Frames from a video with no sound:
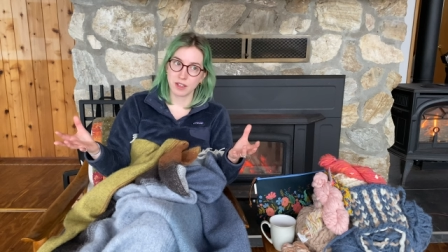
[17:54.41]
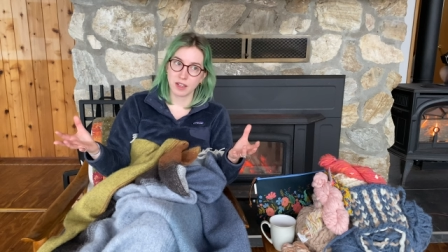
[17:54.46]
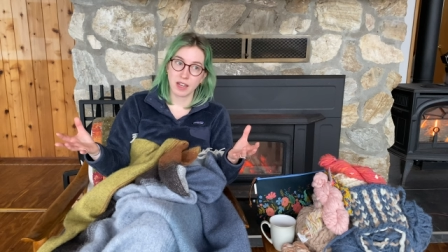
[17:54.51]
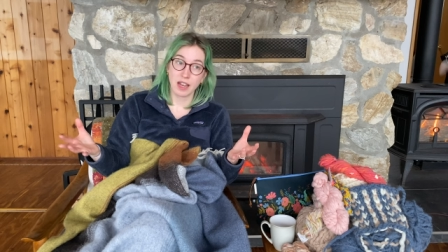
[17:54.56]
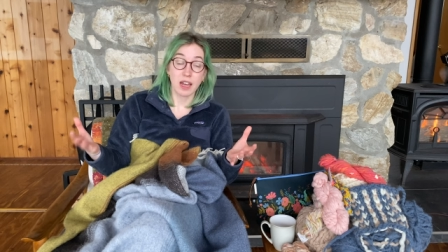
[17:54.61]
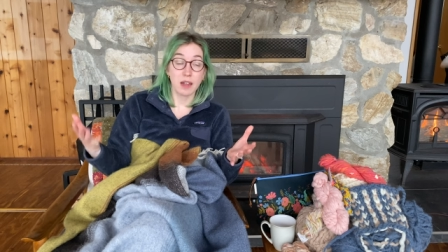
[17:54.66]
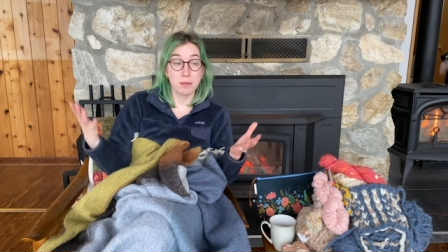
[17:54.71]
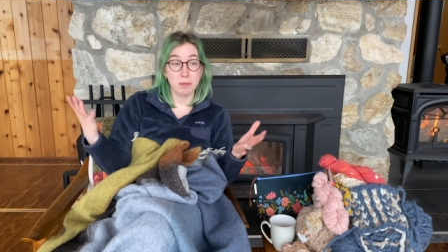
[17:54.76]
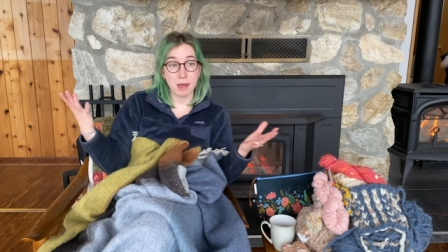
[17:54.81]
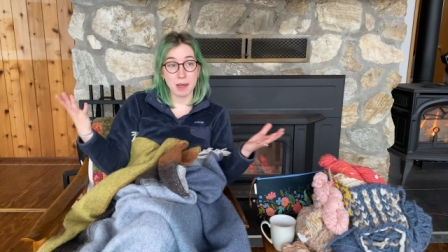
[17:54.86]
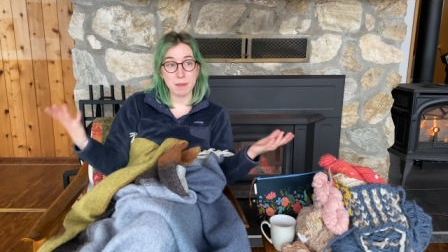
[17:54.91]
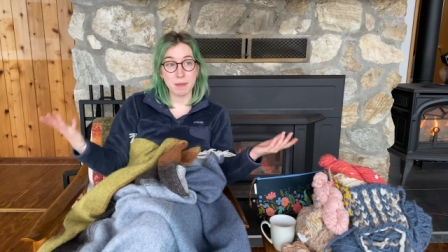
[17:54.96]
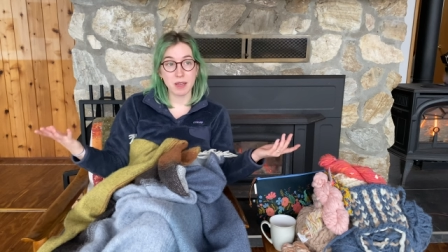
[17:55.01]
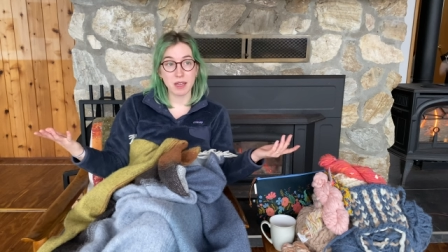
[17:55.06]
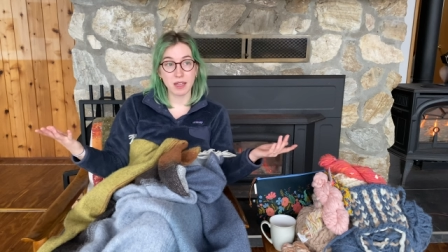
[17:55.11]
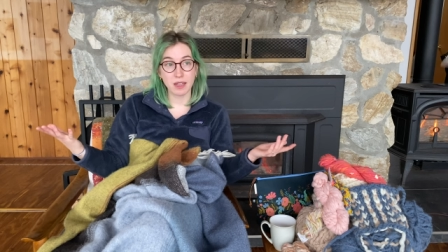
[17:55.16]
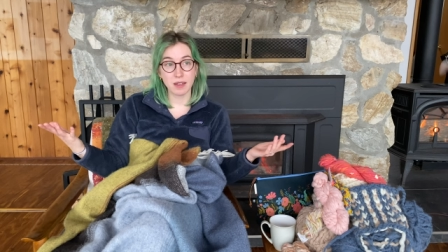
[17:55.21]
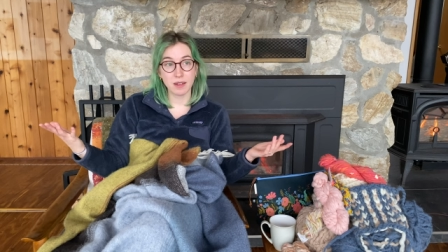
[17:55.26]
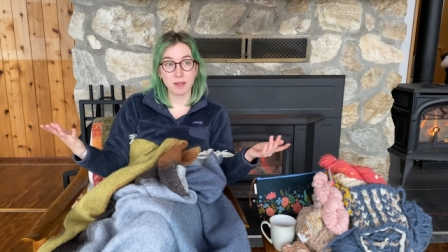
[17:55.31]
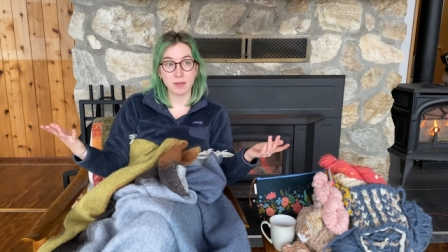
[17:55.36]
And
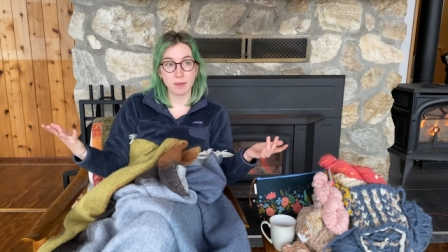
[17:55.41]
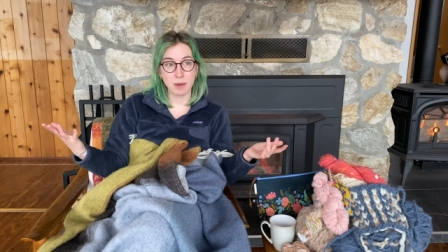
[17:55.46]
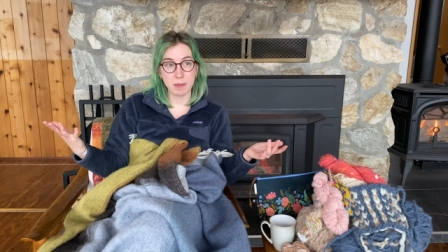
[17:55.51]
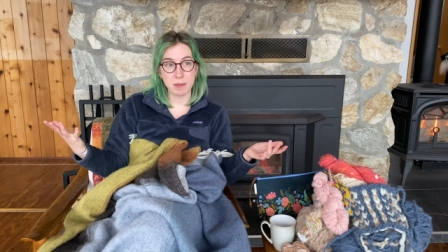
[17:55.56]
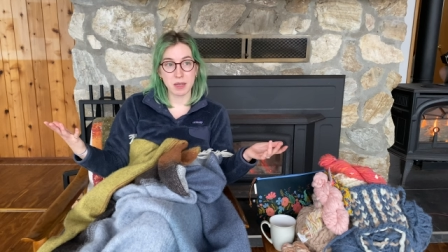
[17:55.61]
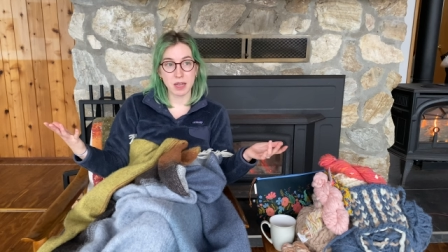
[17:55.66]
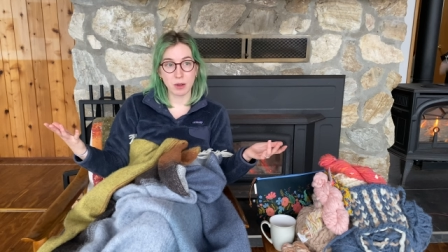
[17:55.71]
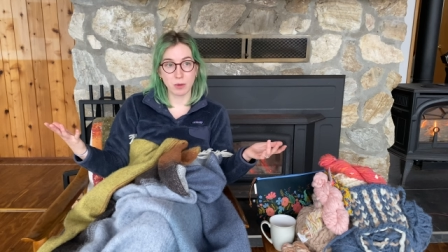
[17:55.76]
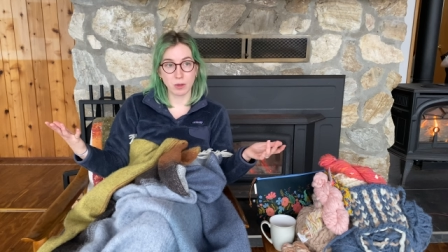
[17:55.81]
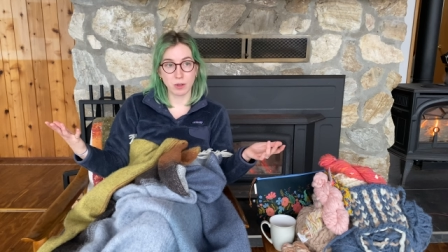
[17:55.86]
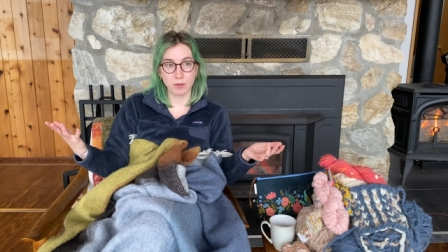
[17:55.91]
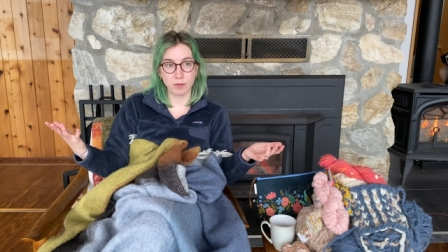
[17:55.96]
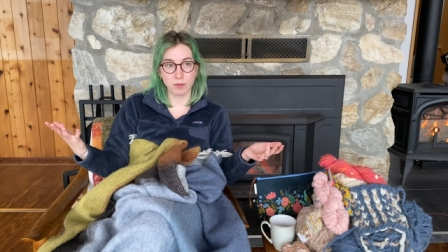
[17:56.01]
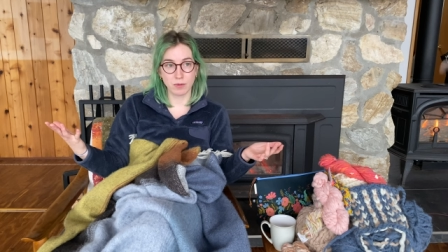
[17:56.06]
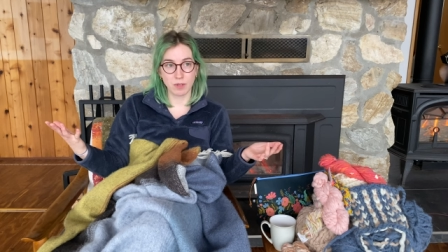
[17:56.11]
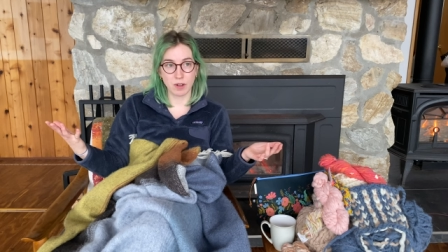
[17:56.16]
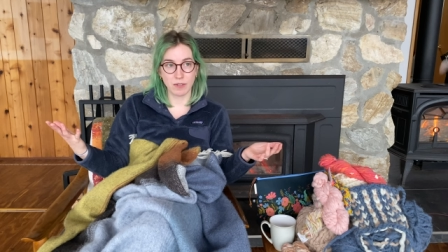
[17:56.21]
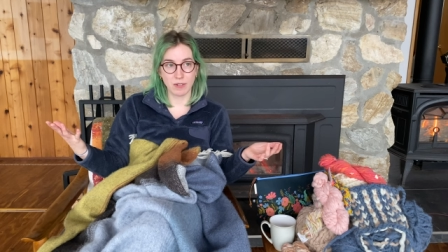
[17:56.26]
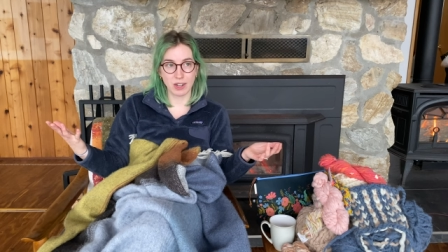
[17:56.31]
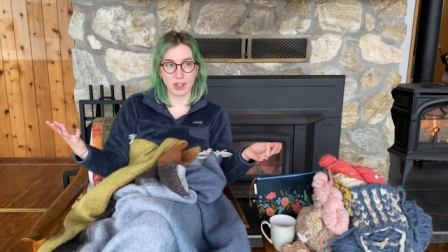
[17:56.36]
maybe, maybe I would
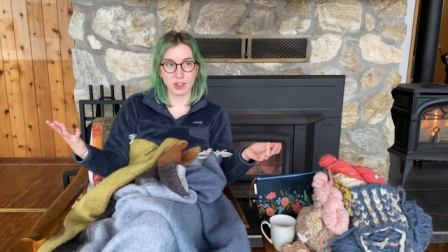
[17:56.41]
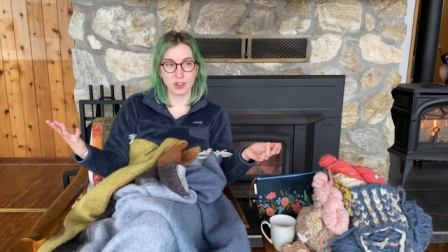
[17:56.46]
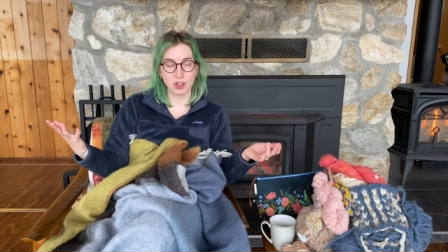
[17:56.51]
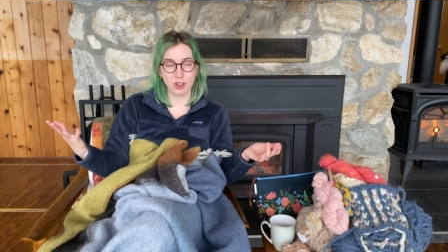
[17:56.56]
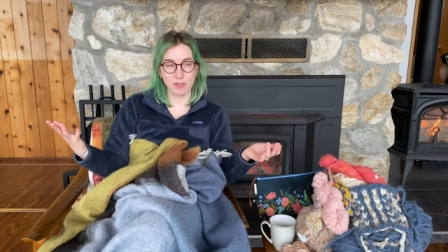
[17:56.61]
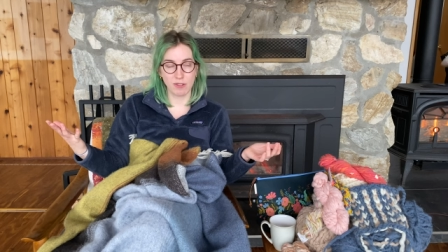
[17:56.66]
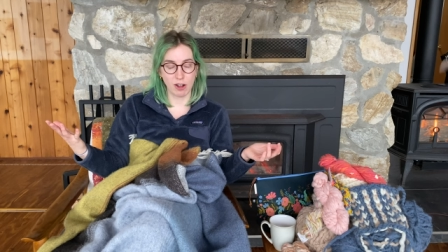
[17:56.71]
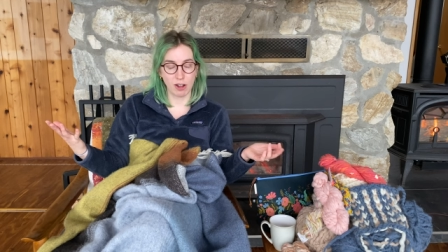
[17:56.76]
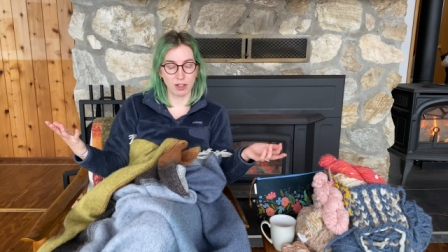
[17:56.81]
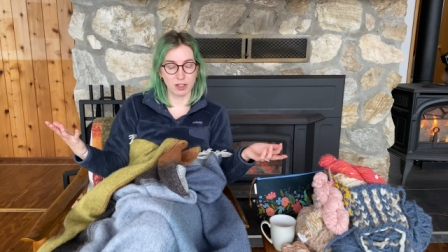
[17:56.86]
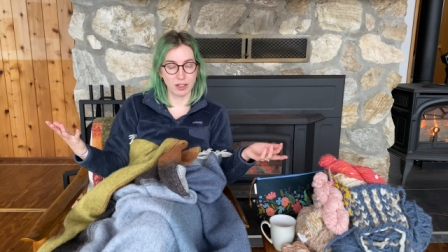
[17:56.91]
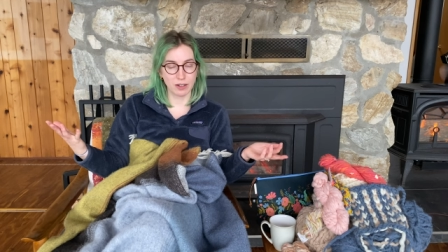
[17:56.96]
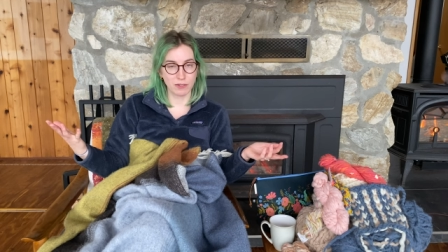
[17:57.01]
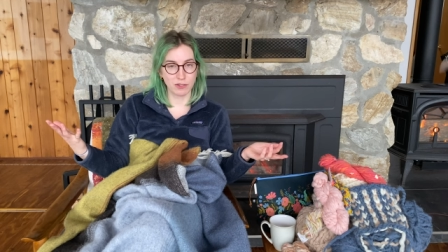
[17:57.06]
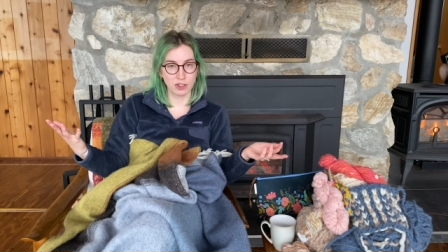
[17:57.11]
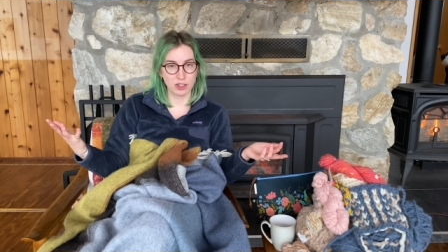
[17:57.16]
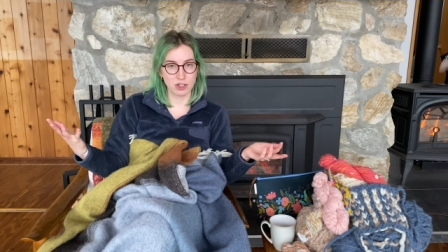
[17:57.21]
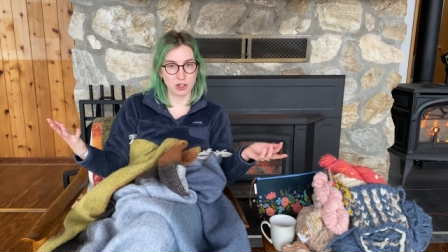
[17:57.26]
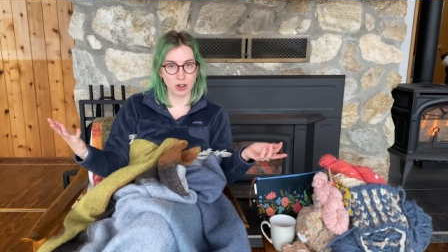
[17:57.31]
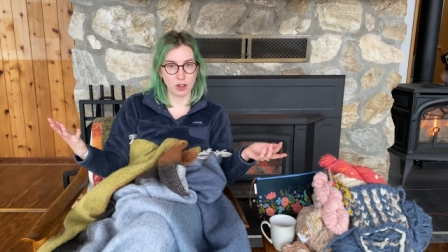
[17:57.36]
eventually fall in love
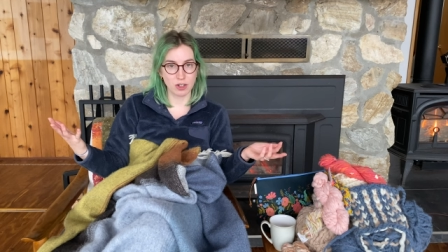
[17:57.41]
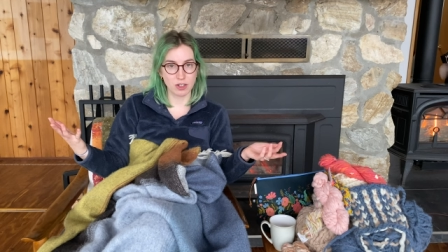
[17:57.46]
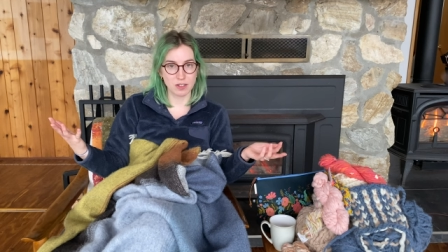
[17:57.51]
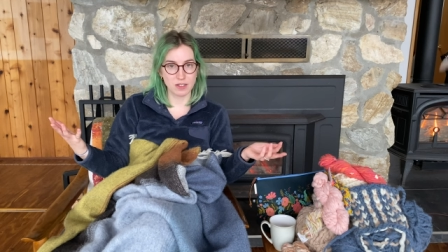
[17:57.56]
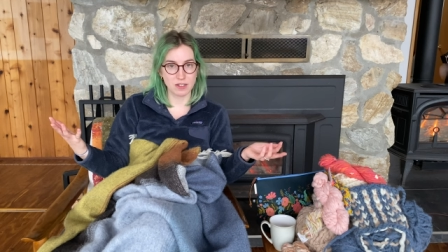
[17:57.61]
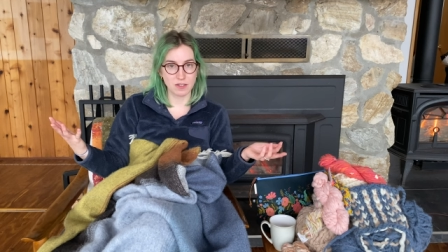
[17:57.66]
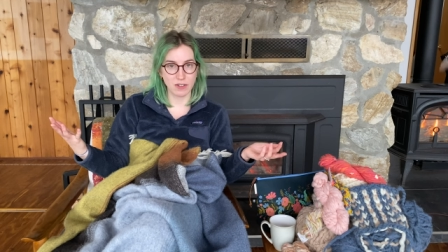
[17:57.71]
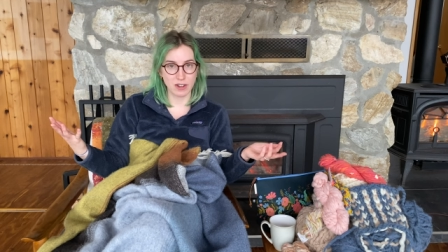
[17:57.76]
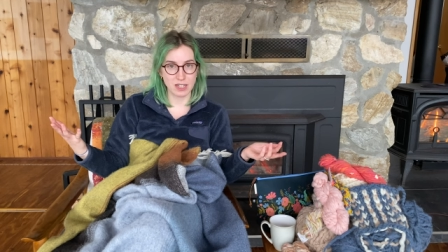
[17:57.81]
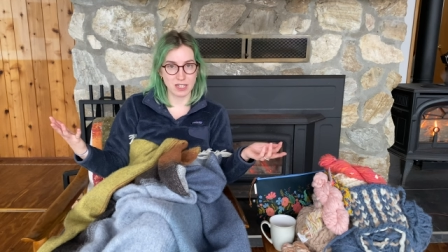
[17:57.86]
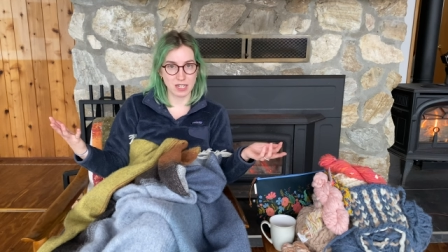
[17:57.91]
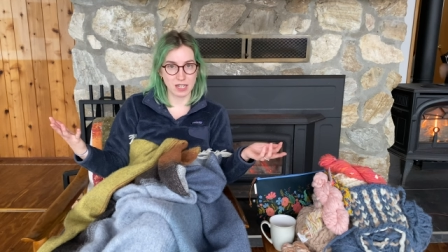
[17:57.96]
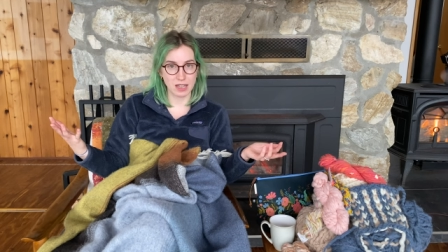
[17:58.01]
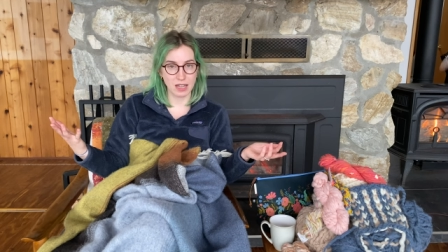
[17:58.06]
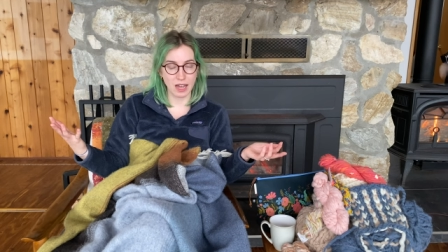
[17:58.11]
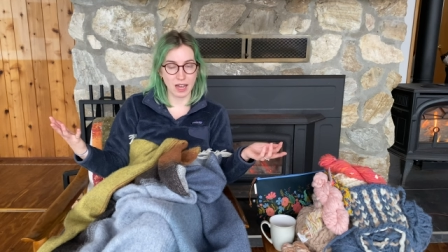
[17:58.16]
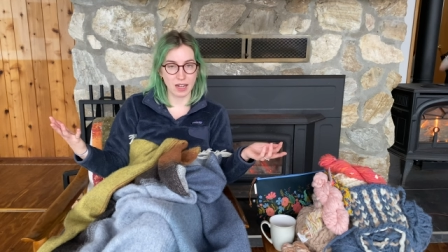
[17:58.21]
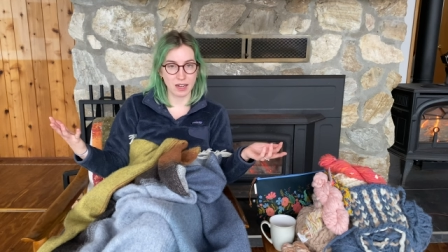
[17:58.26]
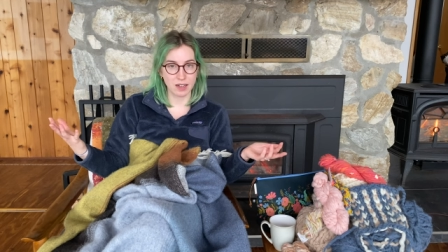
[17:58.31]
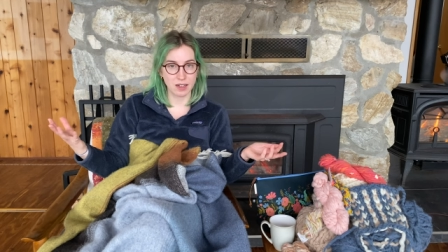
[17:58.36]
with shawls if I did
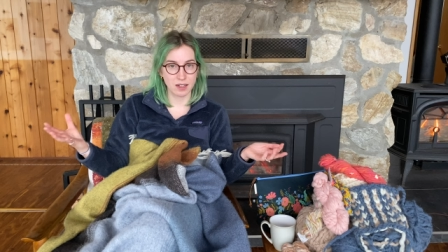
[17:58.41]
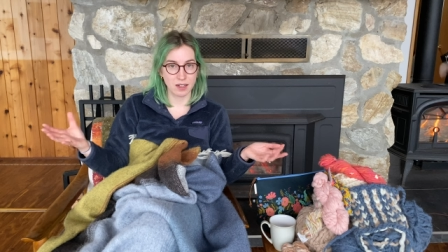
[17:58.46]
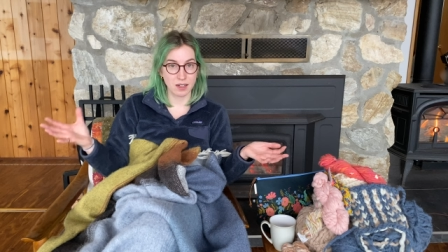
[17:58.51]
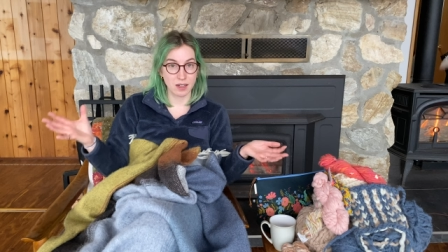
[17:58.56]
that.